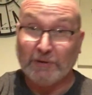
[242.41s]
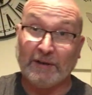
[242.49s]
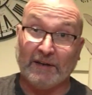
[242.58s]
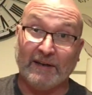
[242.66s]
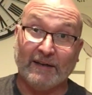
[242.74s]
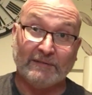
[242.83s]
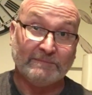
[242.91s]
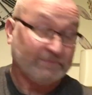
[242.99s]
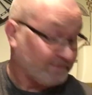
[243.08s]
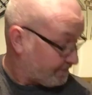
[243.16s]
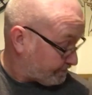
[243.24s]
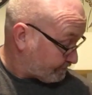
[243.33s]
Bloody hell.
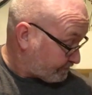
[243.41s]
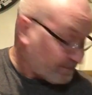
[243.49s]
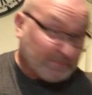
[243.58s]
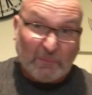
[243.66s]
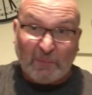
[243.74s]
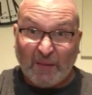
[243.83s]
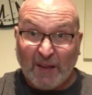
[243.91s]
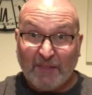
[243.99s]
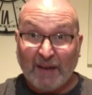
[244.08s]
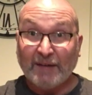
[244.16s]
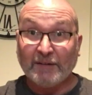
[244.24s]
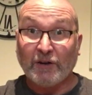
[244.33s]
And
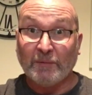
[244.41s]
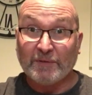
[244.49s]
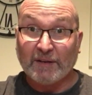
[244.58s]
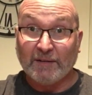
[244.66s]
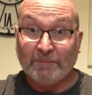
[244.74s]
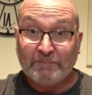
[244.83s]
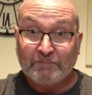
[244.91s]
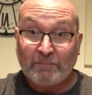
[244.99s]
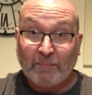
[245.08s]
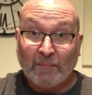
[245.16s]
then comes in